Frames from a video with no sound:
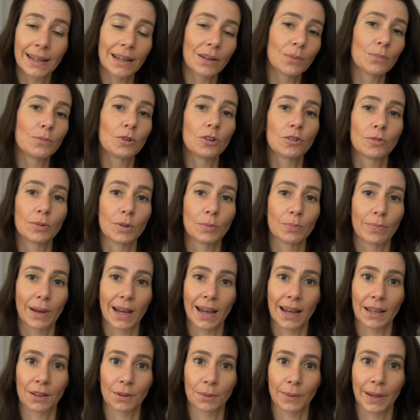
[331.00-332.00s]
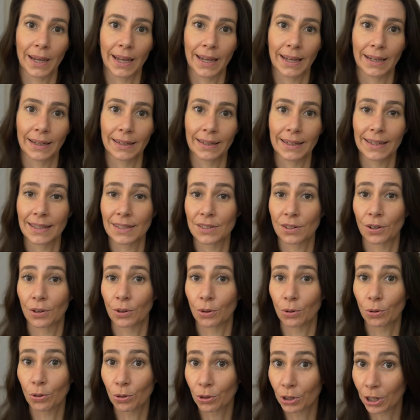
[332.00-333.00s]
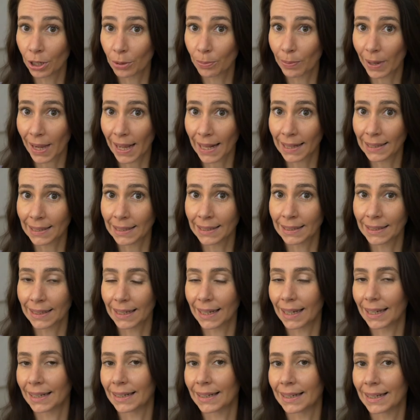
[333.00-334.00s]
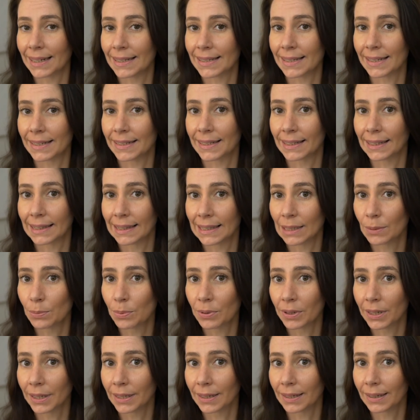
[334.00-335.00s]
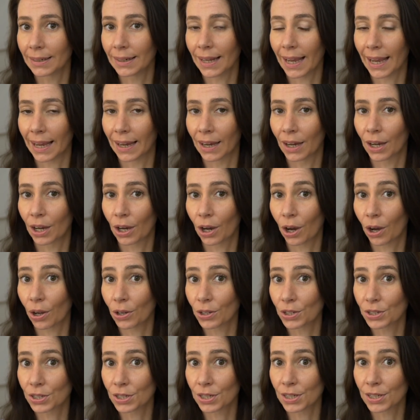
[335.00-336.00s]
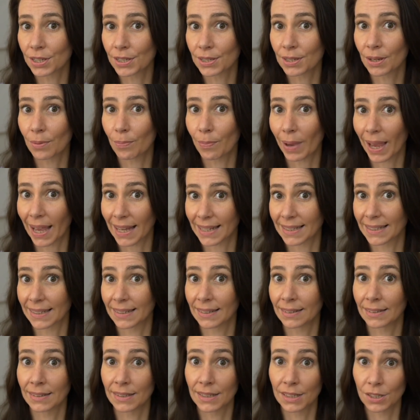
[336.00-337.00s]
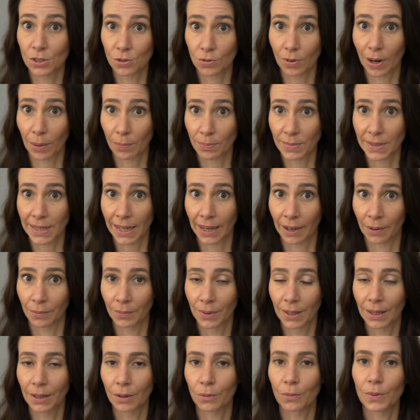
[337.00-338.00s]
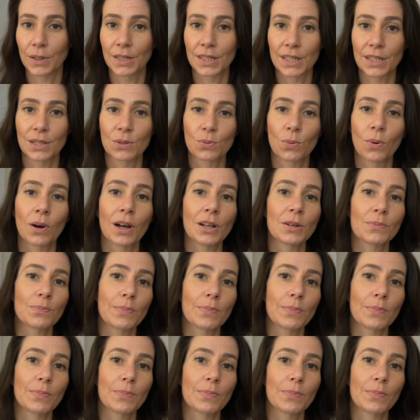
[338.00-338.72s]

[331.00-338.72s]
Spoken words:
a movement pathway is on autopilot, it needs a deliberate and conscious pattern disruptor, which is what